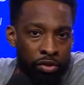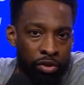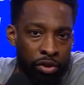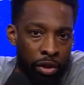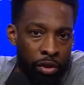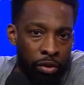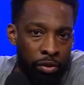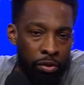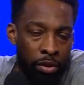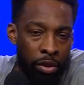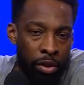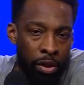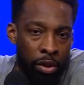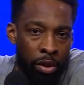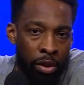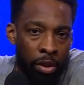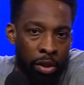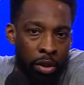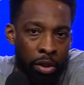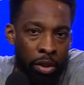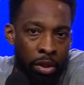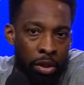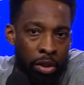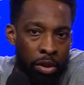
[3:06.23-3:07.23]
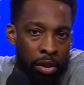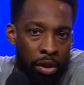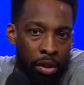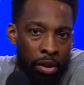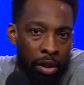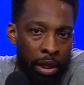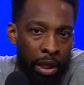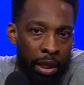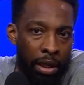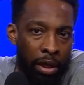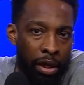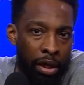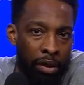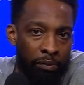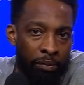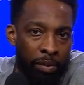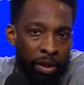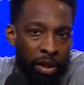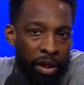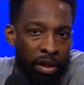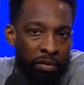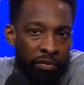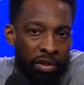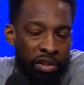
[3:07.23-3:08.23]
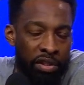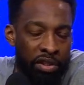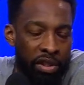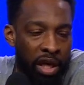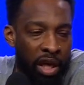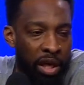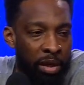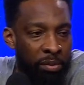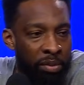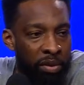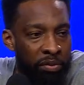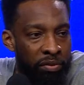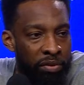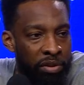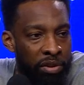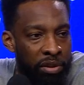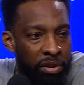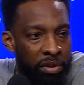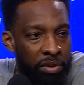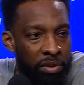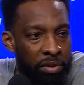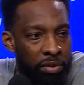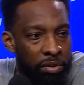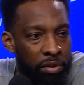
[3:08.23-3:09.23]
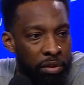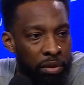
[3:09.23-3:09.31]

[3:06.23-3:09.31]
So, you know, I, have been loving this game ever since